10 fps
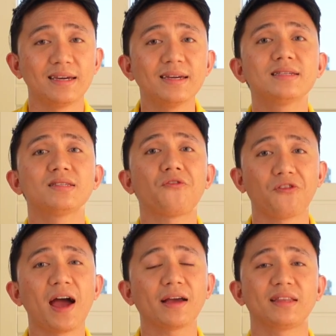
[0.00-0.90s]
is the
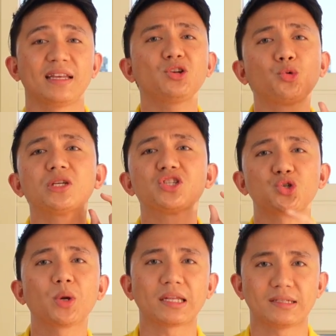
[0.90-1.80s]
fact that it
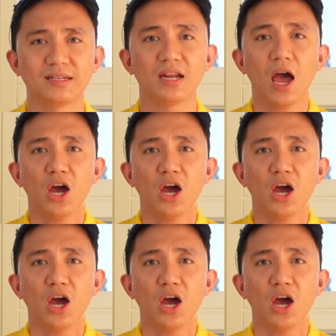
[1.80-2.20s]
restricted